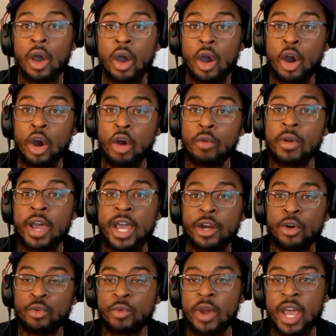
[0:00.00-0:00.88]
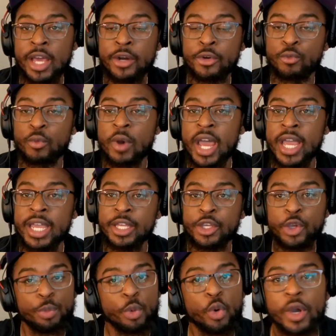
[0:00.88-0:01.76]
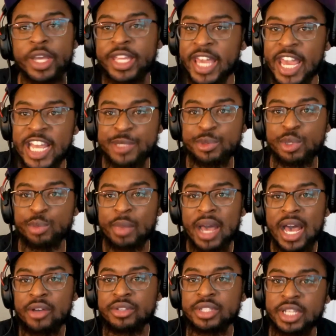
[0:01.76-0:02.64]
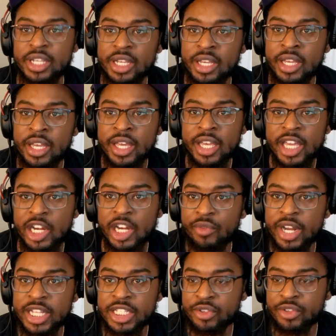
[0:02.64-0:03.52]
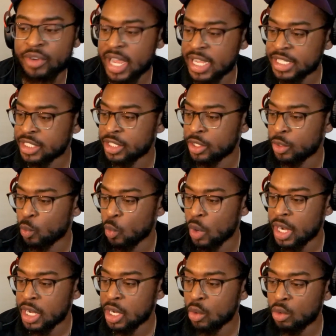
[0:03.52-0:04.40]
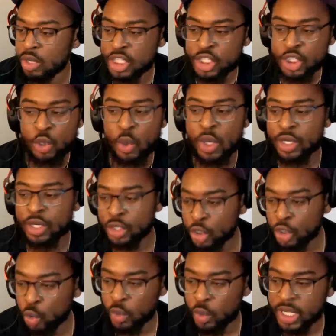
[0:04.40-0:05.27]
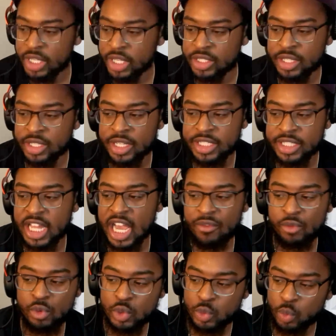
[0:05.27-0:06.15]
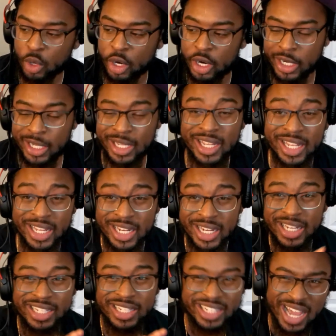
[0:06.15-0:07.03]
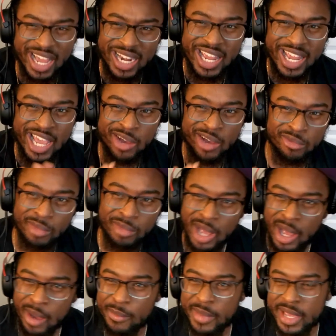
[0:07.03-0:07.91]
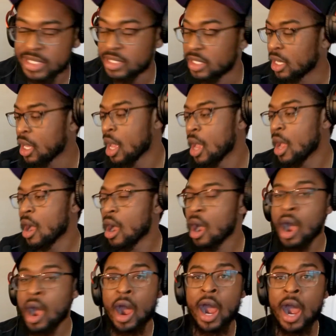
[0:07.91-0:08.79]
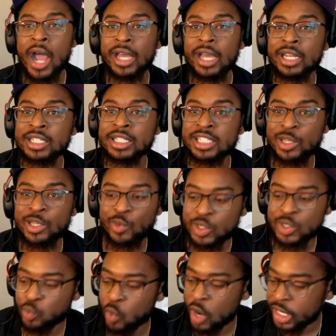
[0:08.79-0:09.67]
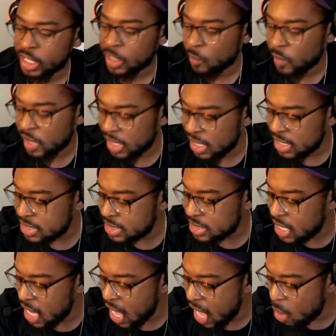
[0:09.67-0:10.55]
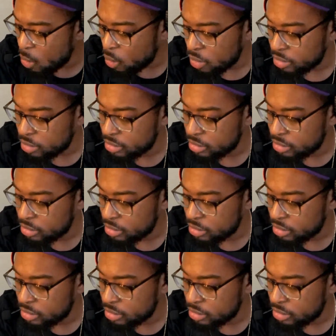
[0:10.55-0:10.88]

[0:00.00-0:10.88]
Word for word: All right. Your boy K.T. Miles here. Getting ready to react to the one and only Joyner Lucas, Devil's Work. Now, I'm busy. All right, let's see who it's working with. Let's go.